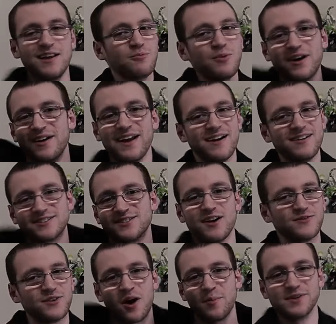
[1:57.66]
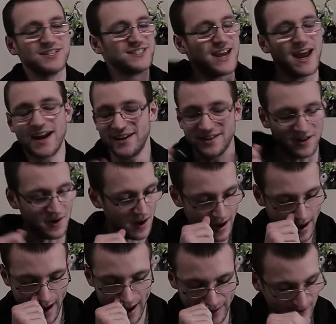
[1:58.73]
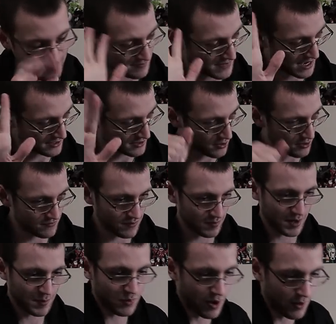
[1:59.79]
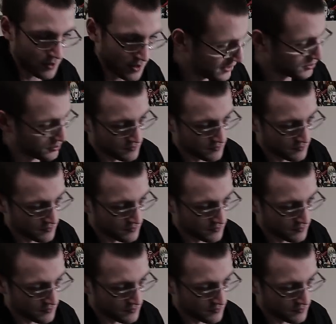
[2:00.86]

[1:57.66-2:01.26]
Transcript: And wearing that airsoft armor just ain't do it ain't it ain't doing it for me, bro. It ain't